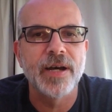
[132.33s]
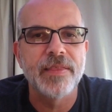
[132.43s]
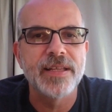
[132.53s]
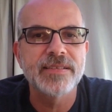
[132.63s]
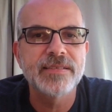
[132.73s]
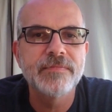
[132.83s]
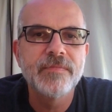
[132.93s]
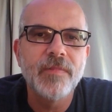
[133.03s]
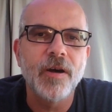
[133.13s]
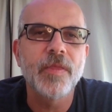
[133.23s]
by this,
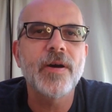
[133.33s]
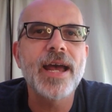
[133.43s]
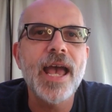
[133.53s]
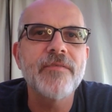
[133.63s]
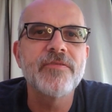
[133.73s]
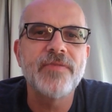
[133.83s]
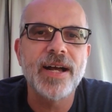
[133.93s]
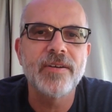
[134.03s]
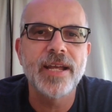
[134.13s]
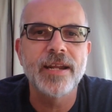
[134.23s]
although I haven't
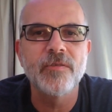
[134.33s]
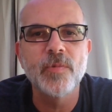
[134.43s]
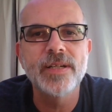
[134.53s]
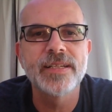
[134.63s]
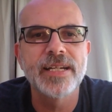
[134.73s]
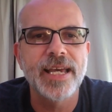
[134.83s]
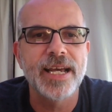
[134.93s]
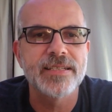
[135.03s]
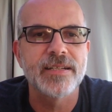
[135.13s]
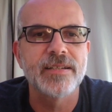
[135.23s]
found any real
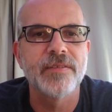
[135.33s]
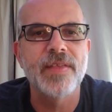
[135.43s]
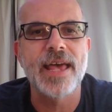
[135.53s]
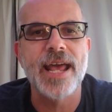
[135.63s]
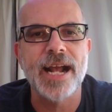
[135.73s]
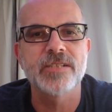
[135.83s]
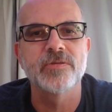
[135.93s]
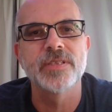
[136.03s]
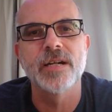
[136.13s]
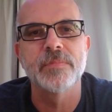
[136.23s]
indication of that
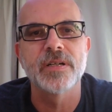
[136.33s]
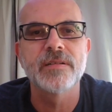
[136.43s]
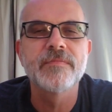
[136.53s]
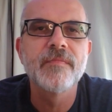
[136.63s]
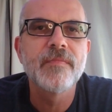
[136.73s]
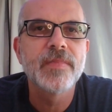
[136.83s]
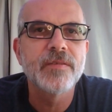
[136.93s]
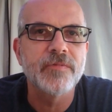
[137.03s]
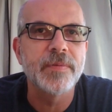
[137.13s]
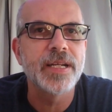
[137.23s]
actual number.
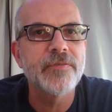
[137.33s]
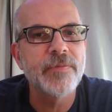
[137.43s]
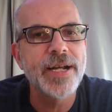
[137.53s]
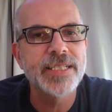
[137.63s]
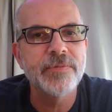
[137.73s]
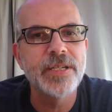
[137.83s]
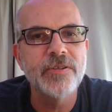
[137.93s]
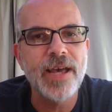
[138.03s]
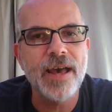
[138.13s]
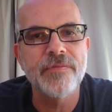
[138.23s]
From the information we
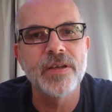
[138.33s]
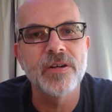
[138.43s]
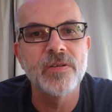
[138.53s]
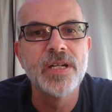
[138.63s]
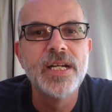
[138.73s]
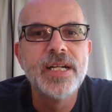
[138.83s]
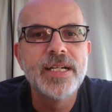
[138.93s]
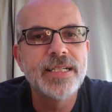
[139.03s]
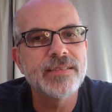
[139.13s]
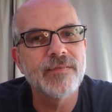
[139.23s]
do have, though,
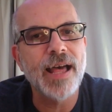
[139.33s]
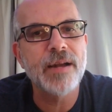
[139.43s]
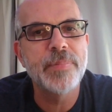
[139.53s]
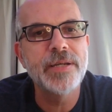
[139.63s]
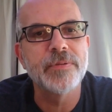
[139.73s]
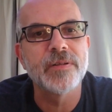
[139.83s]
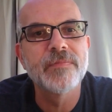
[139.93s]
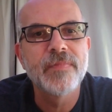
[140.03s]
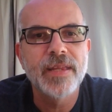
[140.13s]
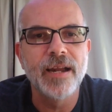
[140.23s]
it's a lot of people
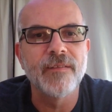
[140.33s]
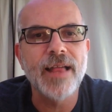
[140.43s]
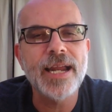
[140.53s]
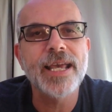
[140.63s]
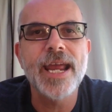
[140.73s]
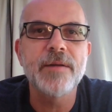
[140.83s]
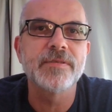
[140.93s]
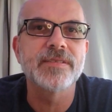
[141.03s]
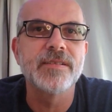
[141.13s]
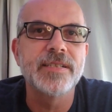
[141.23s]
and a lot of
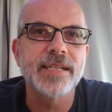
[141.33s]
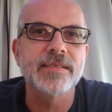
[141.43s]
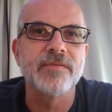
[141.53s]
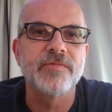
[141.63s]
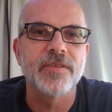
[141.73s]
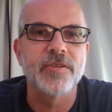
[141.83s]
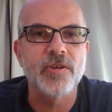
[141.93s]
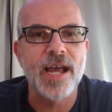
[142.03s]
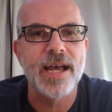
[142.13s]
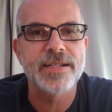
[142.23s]
cameras that are destined for the
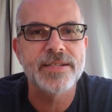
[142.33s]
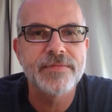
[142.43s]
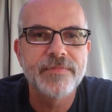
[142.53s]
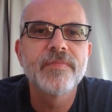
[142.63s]
trash.